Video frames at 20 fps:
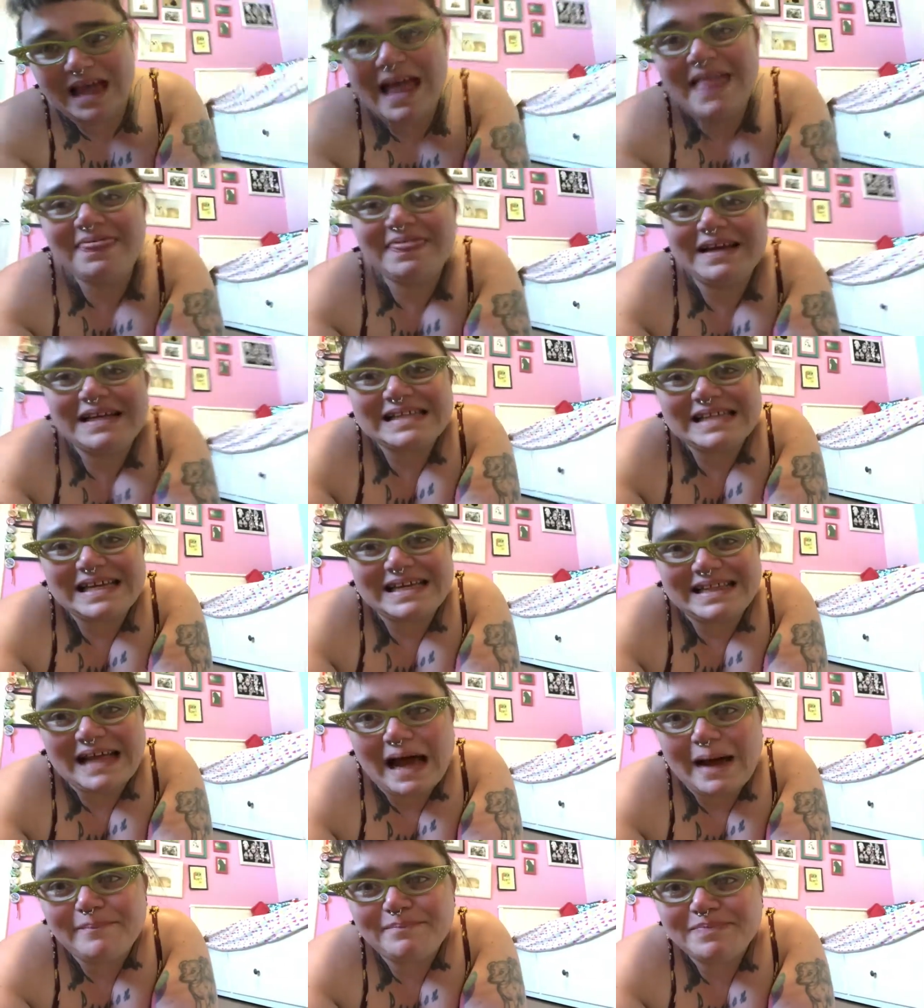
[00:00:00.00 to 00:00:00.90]
and things like
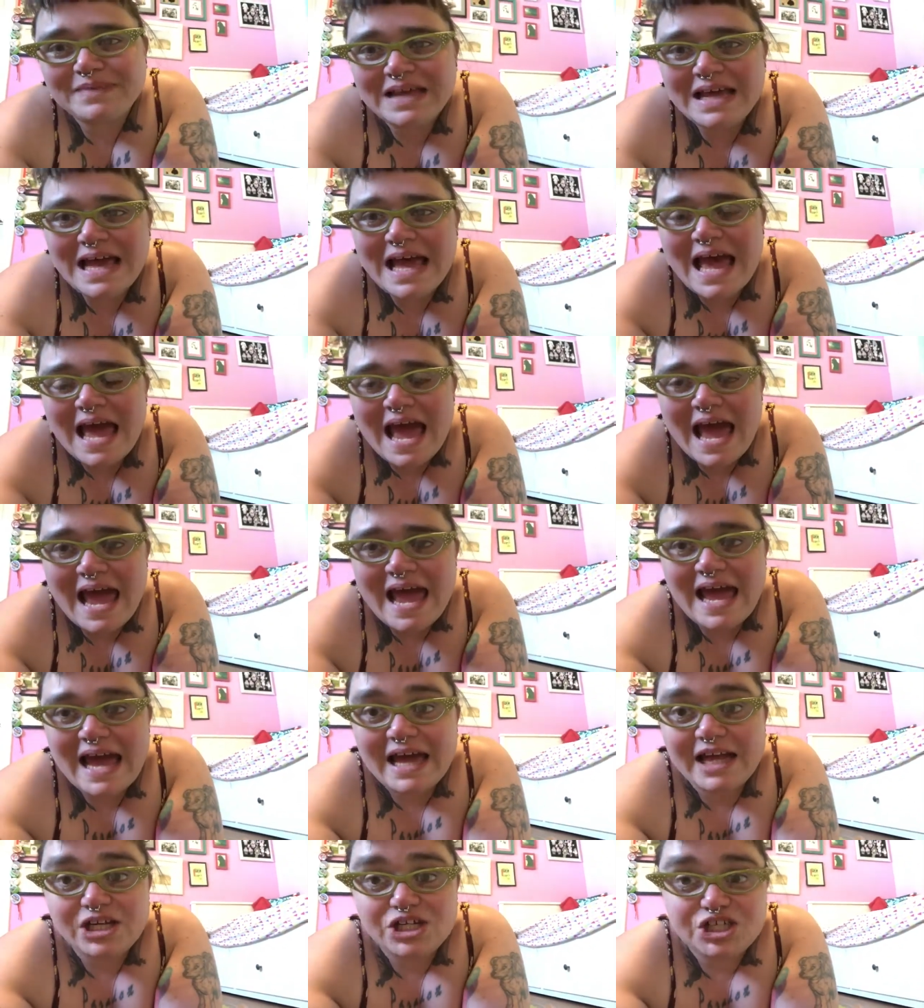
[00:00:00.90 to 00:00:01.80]
that.
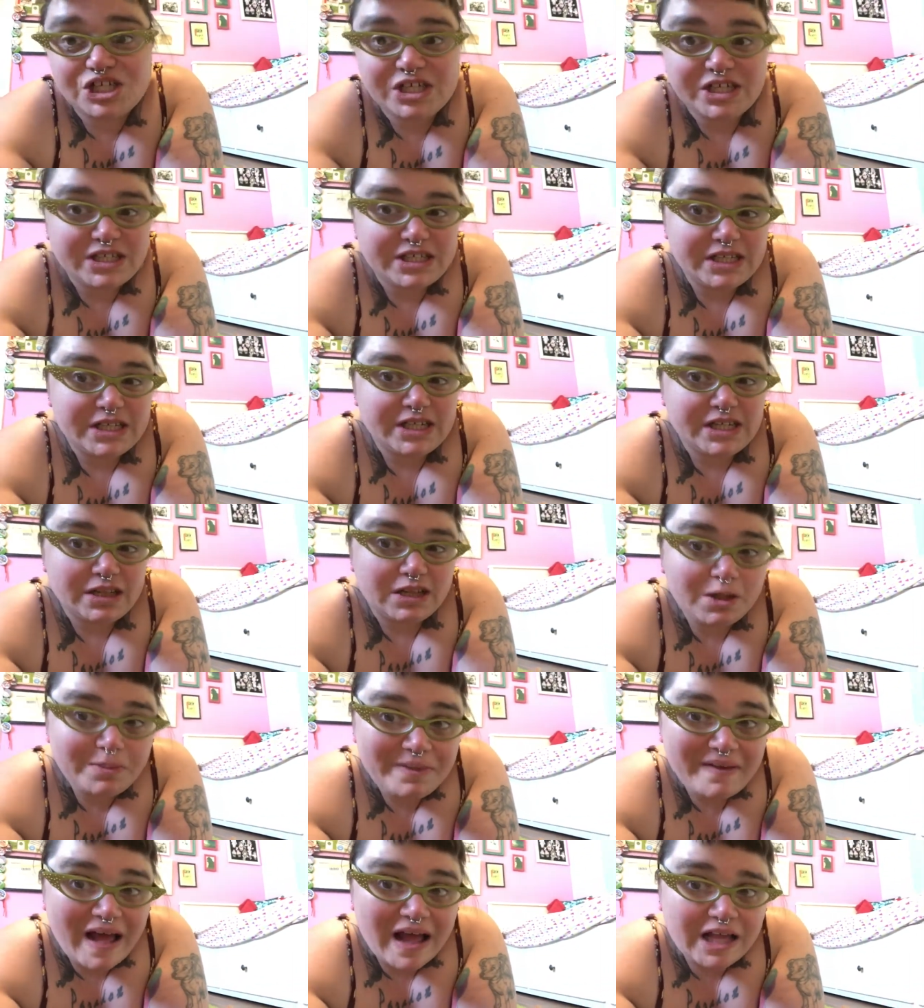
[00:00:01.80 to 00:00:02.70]
And she did a
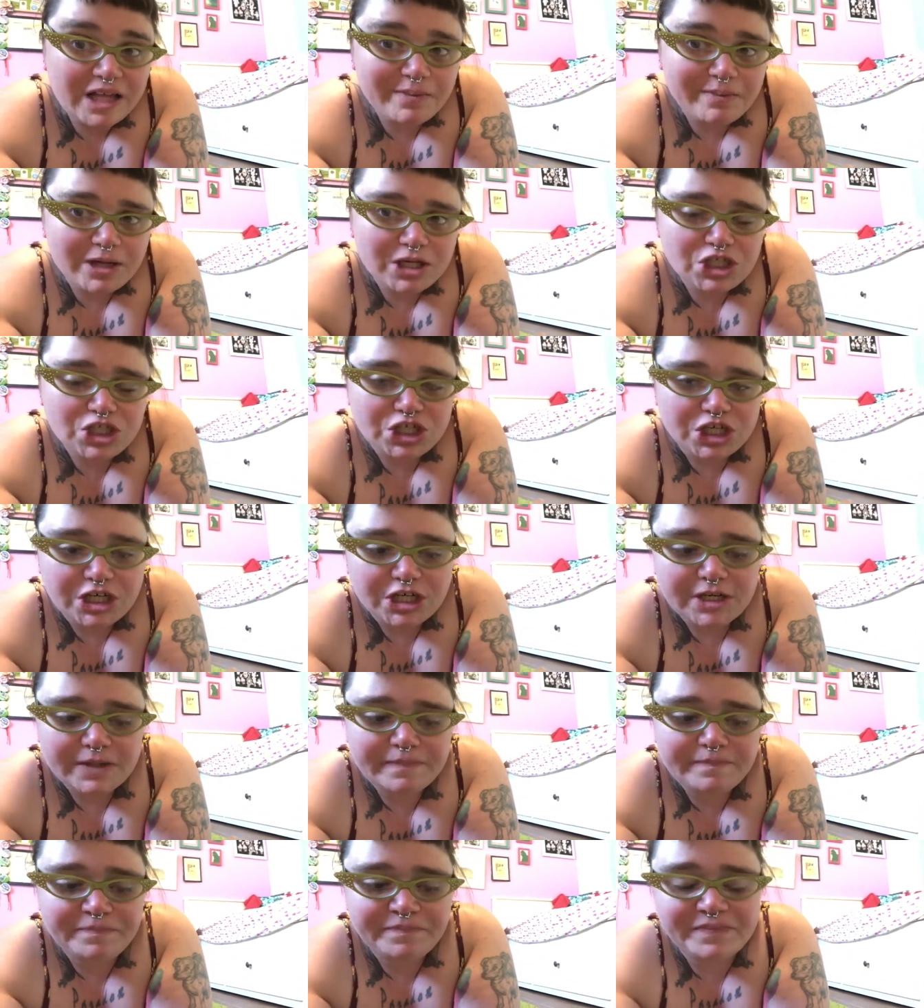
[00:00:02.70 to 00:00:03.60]
little bit of
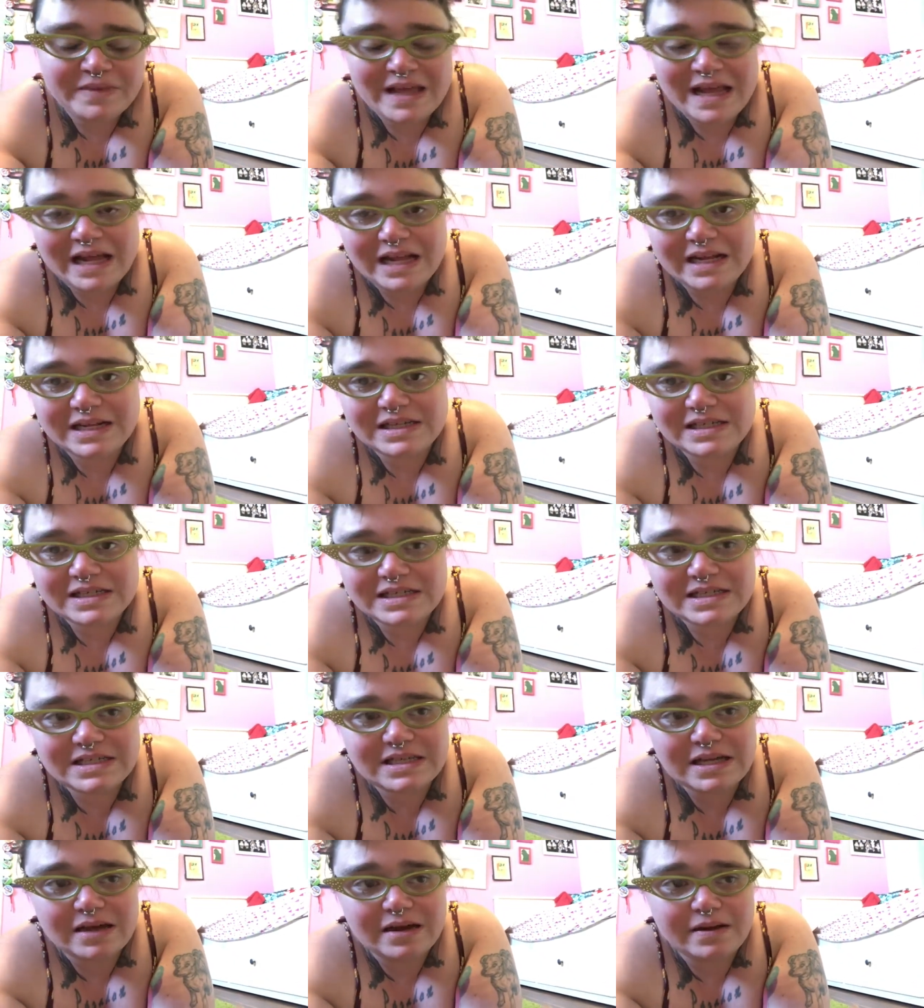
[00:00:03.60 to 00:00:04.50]
acupuncture and
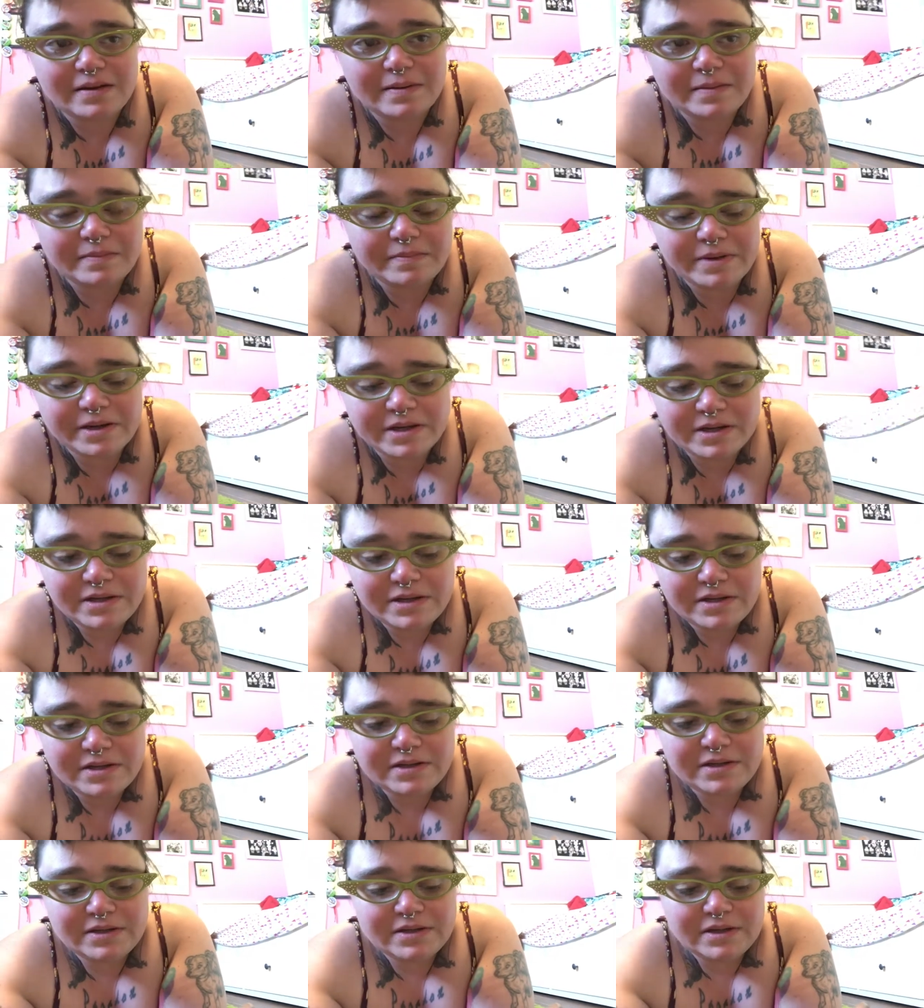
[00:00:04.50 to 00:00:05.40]
some
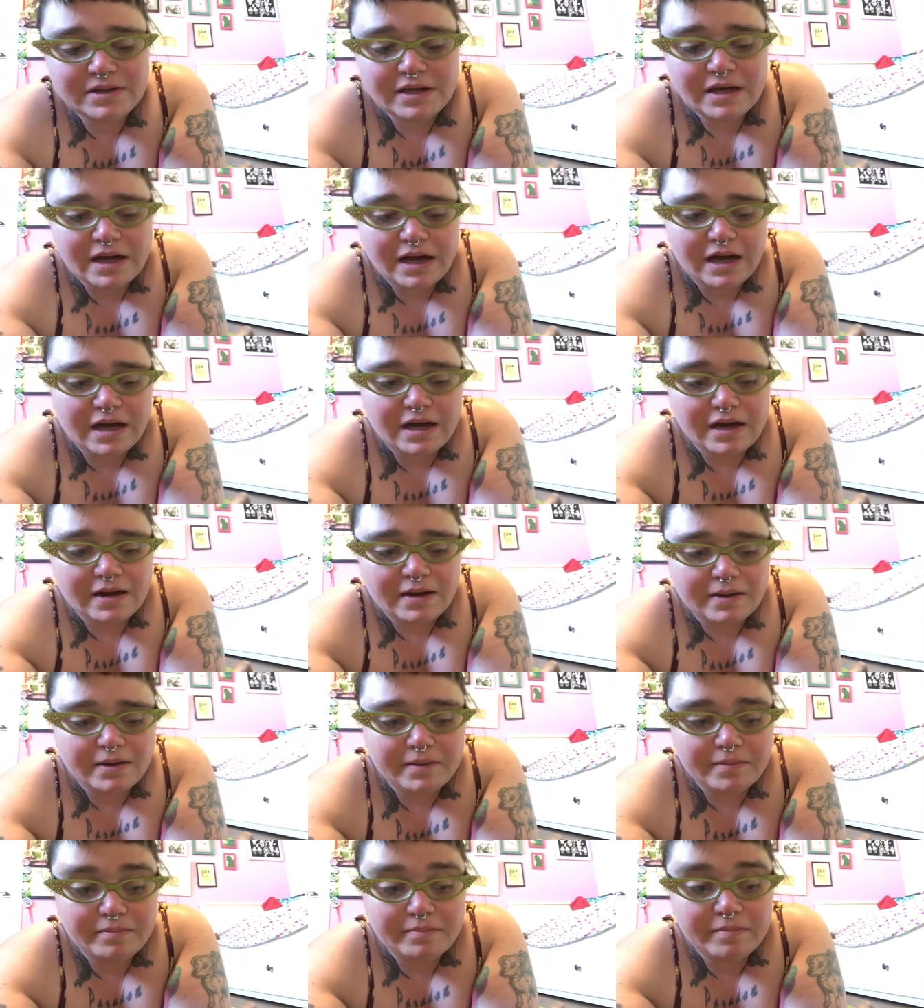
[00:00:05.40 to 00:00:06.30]

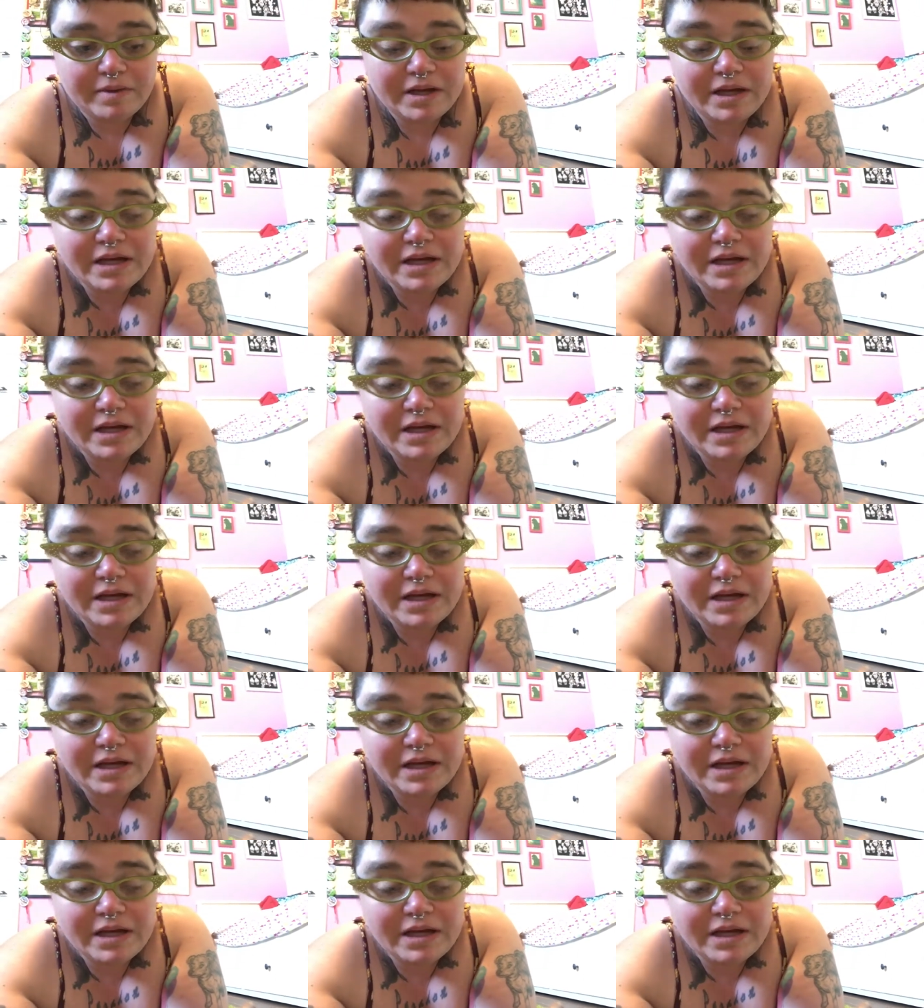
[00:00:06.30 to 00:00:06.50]
um,